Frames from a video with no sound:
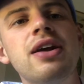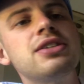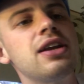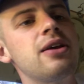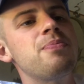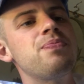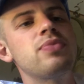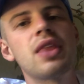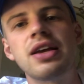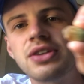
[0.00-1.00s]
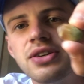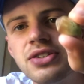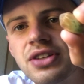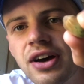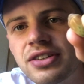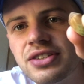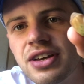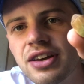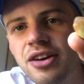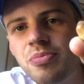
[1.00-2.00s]
actually, so it's starting
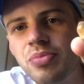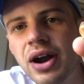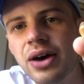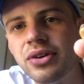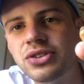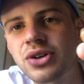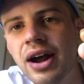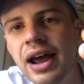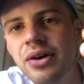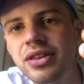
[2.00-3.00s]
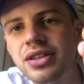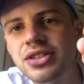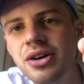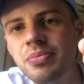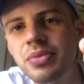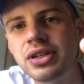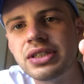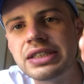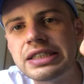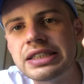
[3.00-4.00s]
to go brown and dry out at the top.
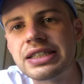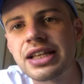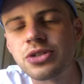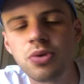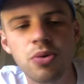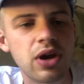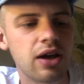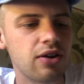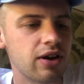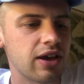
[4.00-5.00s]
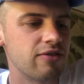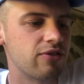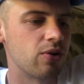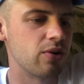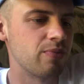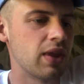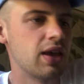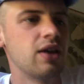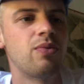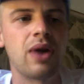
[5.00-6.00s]
So that's what we are looking for.
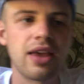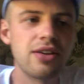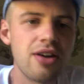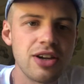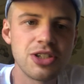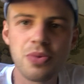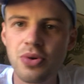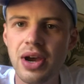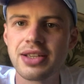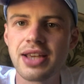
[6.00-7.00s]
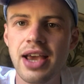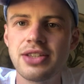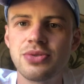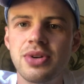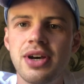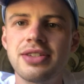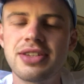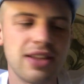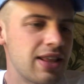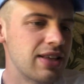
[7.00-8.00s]
Recognisable as hazelnuts.
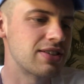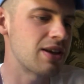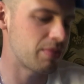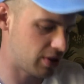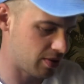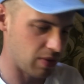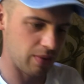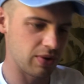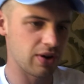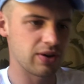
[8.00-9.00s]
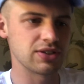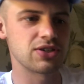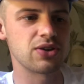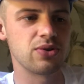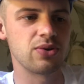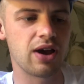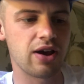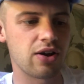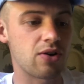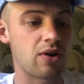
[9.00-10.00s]
And then some of them I'm going
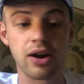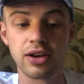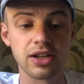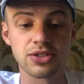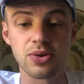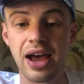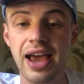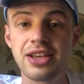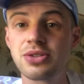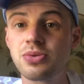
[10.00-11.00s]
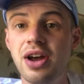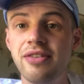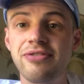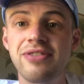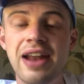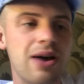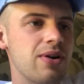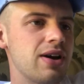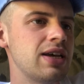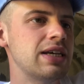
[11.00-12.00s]
to grind into a hazelnut
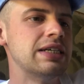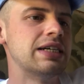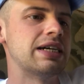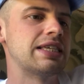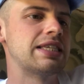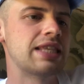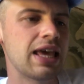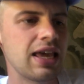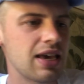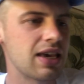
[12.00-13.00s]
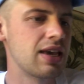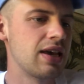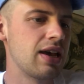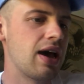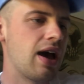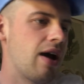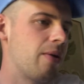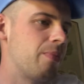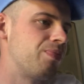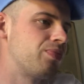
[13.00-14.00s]
flour, I think.
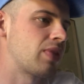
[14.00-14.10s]
And